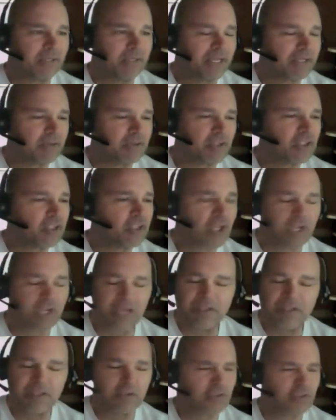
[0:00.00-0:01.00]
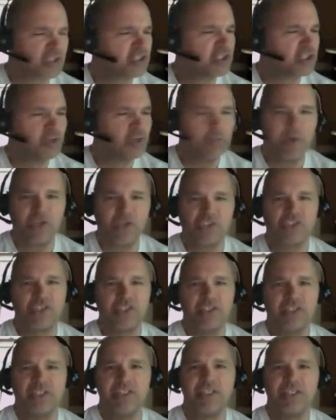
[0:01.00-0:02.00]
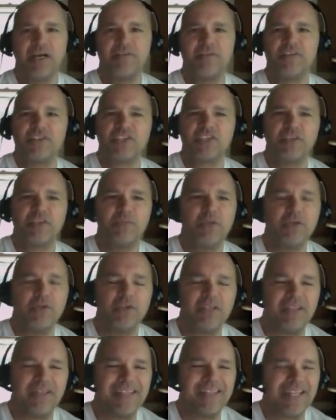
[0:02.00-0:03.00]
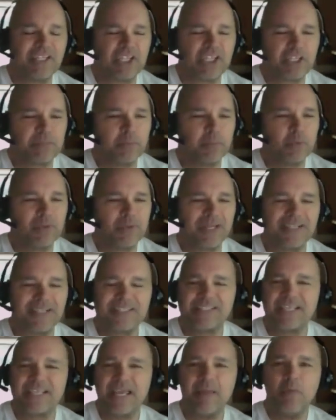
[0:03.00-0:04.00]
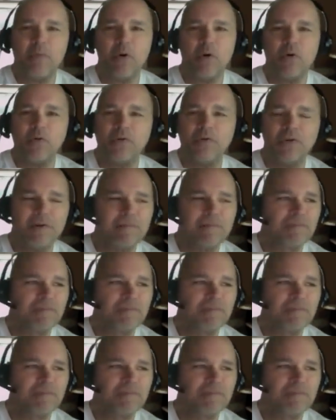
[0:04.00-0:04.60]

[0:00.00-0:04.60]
Like there's t- I think there's too much of this community that just pull that same old